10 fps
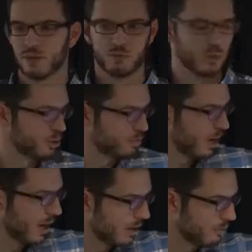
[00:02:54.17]
which
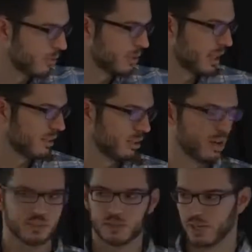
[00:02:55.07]
represent the
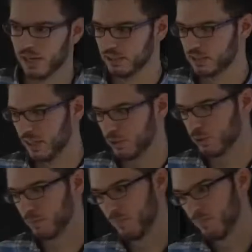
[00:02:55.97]
content planning stage.